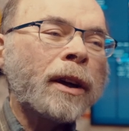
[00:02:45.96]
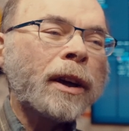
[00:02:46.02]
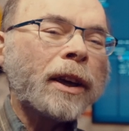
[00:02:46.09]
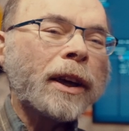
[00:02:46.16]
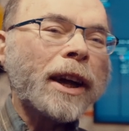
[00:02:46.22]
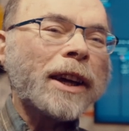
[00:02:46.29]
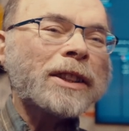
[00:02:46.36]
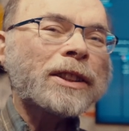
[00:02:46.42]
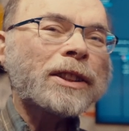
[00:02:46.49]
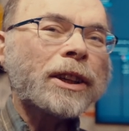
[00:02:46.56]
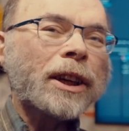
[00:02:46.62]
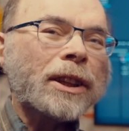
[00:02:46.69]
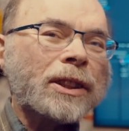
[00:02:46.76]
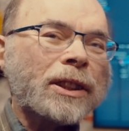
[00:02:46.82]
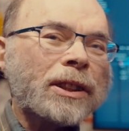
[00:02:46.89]
Yes.
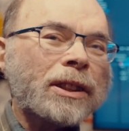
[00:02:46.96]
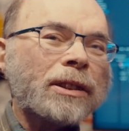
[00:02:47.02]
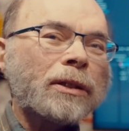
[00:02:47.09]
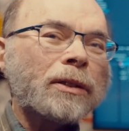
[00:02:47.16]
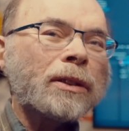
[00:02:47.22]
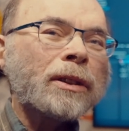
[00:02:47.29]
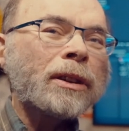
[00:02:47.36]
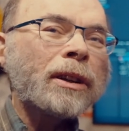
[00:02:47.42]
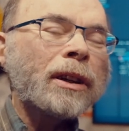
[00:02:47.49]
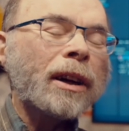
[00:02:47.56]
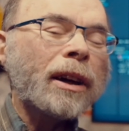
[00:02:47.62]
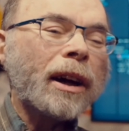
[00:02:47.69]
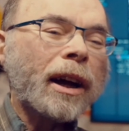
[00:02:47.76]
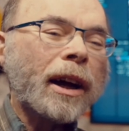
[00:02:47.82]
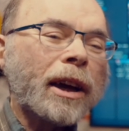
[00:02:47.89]

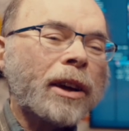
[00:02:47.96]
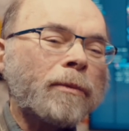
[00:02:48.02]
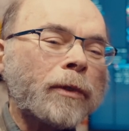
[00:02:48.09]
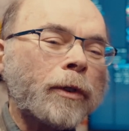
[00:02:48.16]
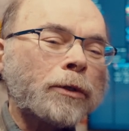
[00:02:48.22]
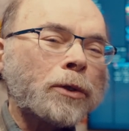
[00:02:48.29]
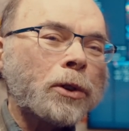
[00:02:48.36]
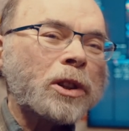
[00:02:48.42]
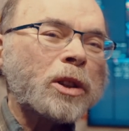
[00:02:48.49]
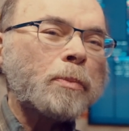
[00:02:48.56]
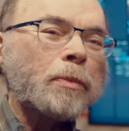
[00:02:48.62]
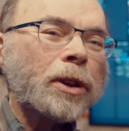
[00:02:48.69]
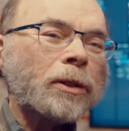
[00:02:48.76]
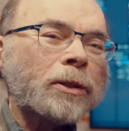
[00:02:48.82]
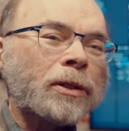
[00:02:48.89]
I, of course,
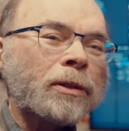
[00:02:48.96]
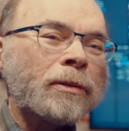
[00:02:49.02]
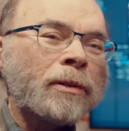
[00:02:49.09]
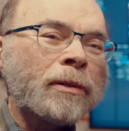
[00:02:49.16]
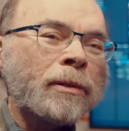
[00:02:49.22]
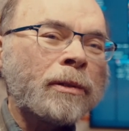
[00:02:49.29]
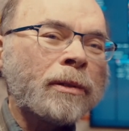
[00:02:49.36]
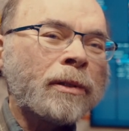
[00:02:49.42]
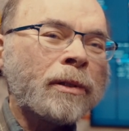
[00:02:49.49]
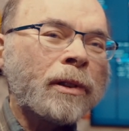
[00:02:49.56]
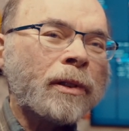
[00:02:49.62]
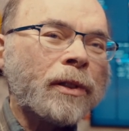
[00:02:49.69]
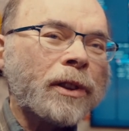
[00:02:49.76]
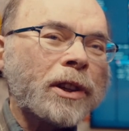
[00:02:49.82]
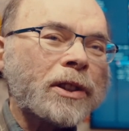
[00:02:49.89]
built
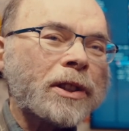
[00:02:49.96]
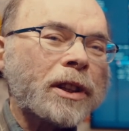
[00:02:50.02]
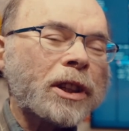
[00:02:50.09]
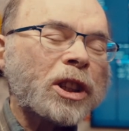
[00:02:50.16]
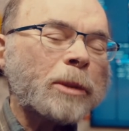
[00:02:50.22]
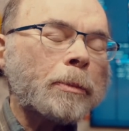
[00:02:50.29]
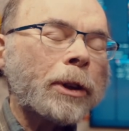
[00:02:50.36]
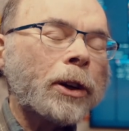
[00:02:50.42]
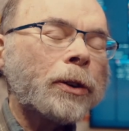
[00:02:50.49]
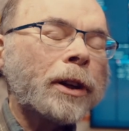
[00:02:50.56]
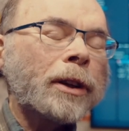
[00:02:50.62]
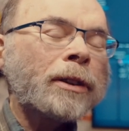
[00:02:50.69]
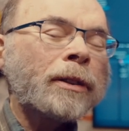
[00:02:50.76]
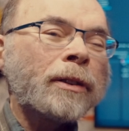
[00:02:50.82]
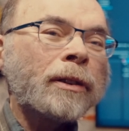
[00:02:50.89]
things that
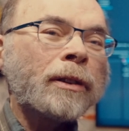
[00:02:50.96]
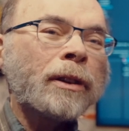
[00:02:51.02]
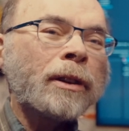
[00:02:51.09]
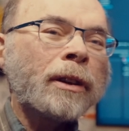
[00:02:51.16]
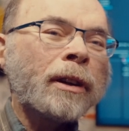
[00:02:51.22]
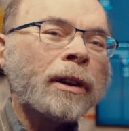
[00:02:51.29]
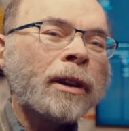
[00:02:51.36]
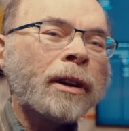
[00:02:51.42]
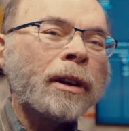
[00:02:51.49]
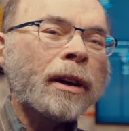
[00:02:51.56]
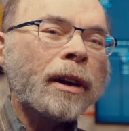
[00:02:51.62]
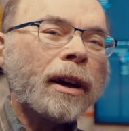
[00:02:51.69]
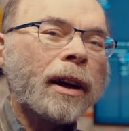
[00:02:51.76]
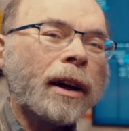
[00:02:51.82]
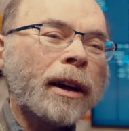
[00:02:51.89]
exploded.
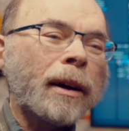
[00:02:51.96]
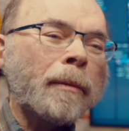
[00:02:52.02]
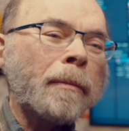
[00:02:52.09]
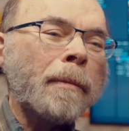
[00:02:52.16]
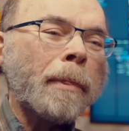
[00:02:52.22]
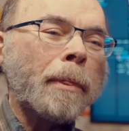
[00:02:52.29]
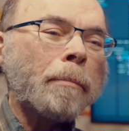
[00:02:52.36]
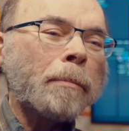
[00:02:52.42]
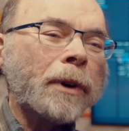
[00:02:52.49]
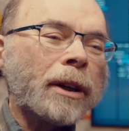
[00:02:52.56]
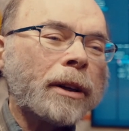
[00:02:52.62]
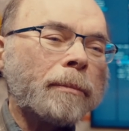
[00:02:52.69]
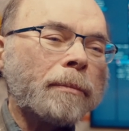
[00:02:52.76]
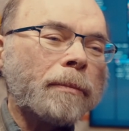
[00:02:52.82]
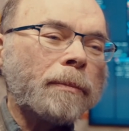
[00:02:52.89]

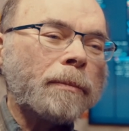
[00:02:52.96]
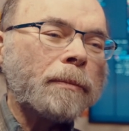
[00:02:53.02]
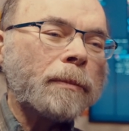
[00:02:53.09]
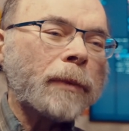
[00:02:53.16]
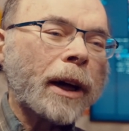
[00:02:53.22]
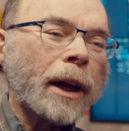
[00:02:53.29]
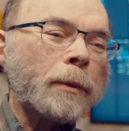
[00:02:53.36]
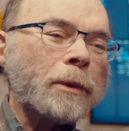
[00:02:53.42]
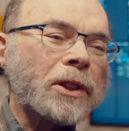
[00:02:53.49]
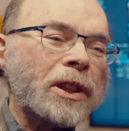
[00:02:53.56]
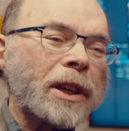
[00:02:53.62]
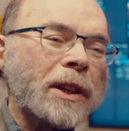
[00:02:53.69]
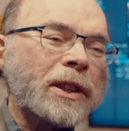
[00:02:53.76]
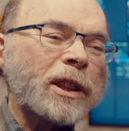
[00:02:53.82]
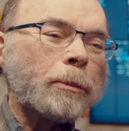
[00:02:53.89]
But I was
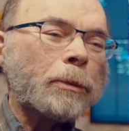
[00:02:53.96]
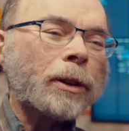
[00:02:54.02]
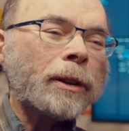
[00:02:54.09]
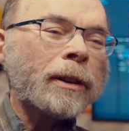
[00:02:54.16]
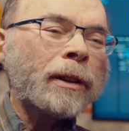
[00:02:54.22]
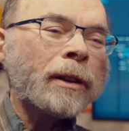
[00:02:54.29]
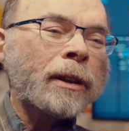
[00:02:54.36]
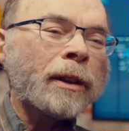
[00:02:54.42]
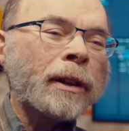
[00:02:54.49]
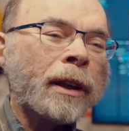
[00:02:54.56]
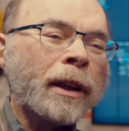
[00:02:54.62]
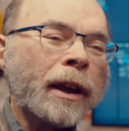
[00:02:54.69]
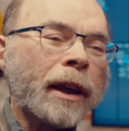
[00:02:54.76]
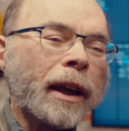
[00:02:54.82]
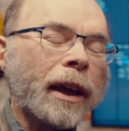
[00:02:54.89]
sensible,
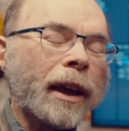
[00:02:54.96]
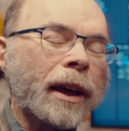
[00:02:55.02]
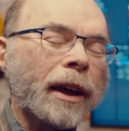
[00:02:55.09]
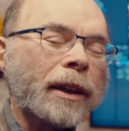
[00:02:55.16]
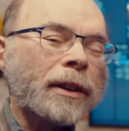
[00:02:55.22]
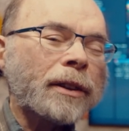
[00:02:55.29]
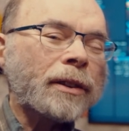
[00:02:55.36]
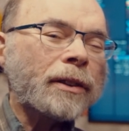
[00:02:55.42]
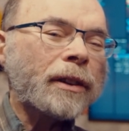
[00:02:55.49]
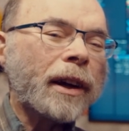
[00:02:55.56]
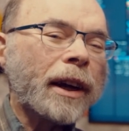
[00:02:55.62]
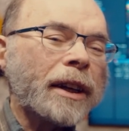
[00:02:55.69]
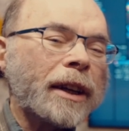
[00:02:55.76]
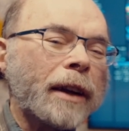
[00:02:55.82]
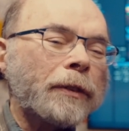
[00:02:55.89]
and
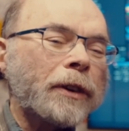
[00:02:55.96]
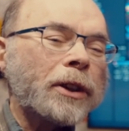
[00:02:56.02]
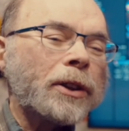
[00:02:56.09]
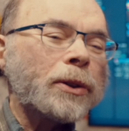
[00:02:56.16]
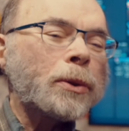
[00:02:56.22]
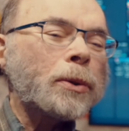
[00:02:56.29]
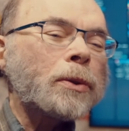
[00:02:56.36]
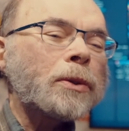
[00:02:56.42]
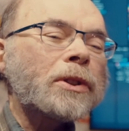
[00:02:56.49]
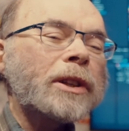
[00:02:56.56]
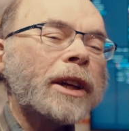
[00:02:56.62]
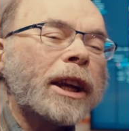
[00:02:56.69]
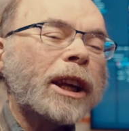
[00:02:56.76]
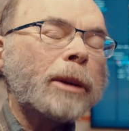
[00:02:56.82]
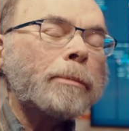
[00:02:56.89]
I never used
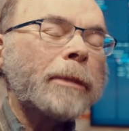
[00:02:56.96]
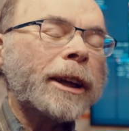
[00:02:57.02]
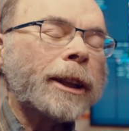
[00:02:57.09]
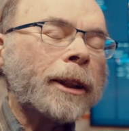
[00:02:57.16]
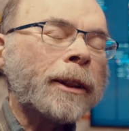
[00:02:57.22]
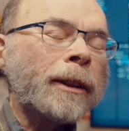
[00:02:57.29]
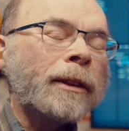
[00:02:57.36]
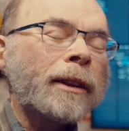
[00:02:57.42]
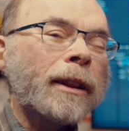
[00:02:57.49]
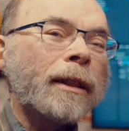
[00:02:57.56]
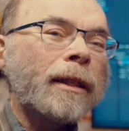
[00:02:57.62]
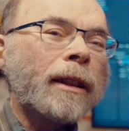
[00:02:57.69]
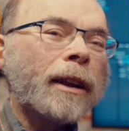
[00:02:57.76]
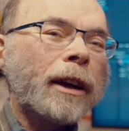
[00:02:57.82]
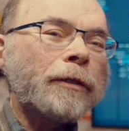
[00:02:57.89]
any metal.
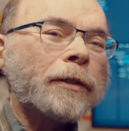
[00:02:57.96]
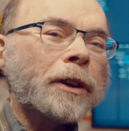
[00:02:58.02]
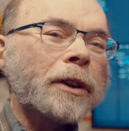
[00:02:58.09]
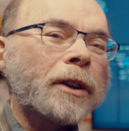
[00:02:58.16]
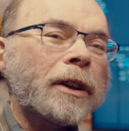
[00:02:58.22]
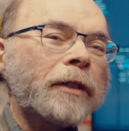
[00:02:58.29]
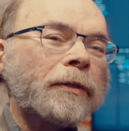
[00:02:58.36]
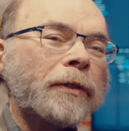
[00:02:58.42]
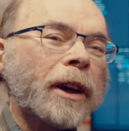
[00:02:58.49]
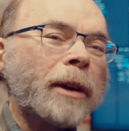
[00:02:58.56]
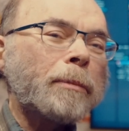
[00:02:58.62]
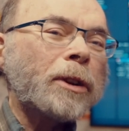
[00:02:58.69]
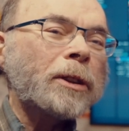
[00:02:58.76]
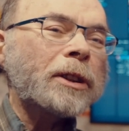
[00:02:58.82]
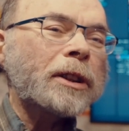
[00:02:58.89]
I figured if I
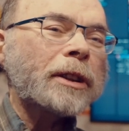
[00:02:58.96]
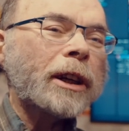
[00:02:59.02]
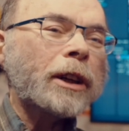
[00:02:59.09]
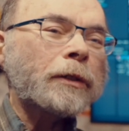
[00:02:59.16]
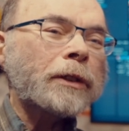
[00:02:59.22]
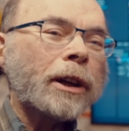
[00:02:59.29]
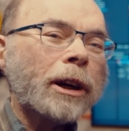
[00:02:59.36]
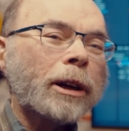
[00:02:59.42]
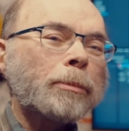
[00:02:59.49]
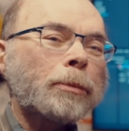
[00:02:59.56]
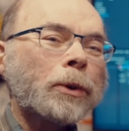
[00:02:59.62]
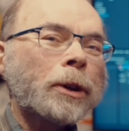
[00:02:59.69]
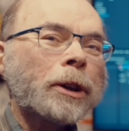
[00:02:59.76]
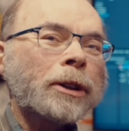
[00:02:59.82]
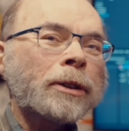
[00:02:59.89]
built it out of
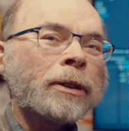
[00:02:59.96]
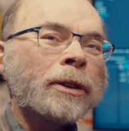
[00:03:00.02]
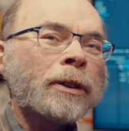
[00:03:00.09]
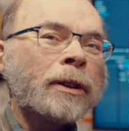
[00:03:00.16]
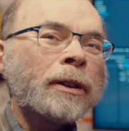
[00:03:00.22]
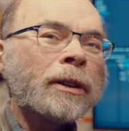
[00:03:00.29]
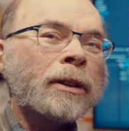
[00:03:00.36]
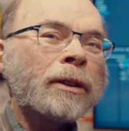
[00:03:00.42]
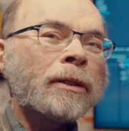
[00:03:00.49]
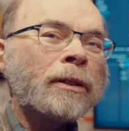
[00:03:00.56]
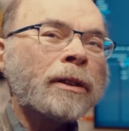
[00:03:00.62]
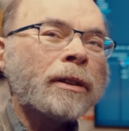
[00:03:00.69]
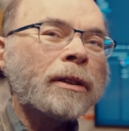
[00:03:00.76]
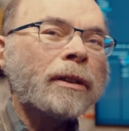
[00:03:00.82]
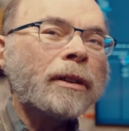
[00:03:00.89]
cardboard
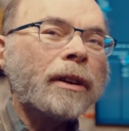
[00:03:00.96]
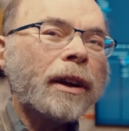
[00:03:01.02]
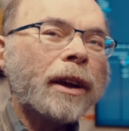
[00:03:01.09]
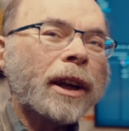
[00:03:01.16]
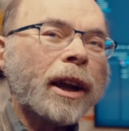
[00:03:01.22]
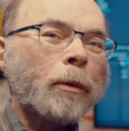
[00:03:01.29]
and I